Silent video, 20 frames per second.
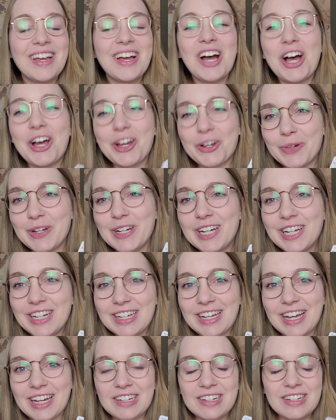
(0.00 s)
I'll read it
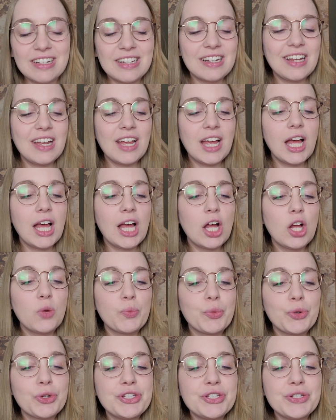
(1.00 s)
again.
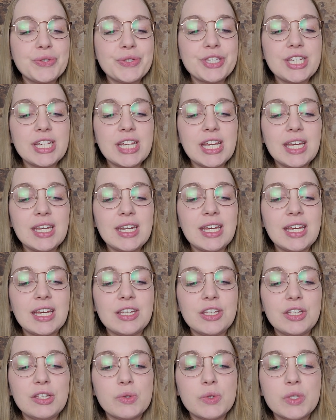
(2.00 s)
Producing it in
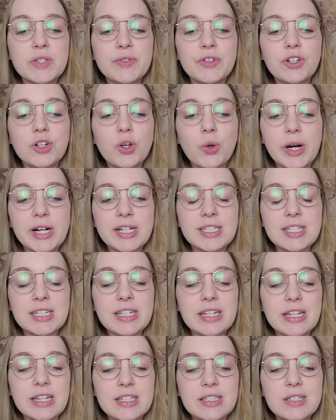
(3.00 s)
useful
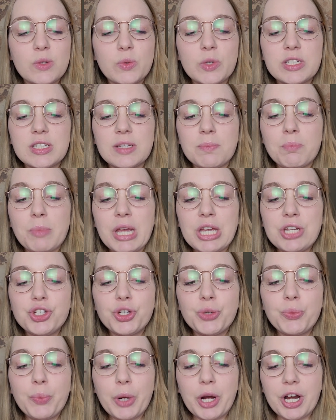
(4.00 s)
quantities was a major
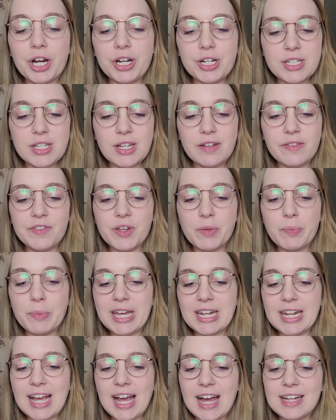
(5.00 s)
part of the
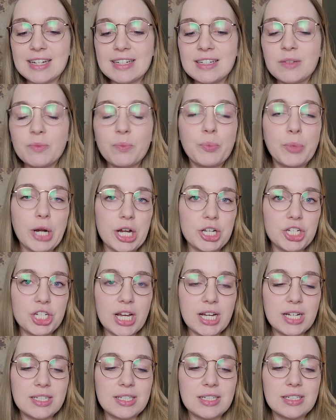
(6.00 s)
Manhattan
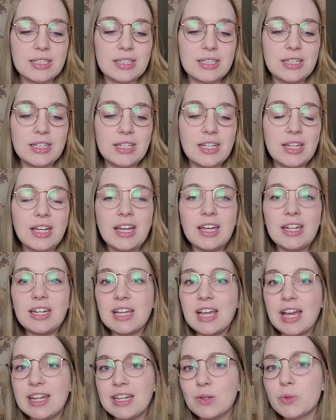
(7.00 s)
Project. And
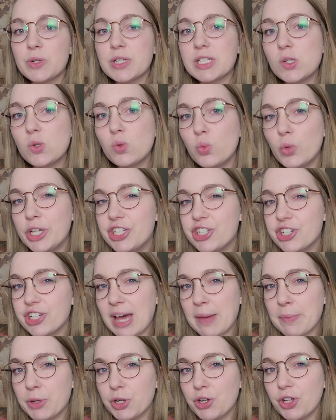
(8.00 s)
again, it was which
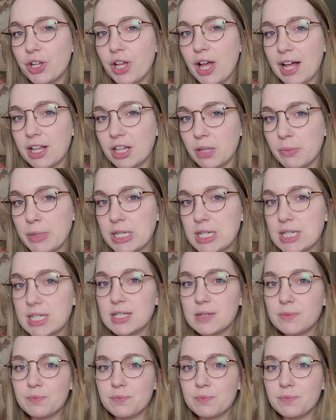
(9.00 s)
chemical element?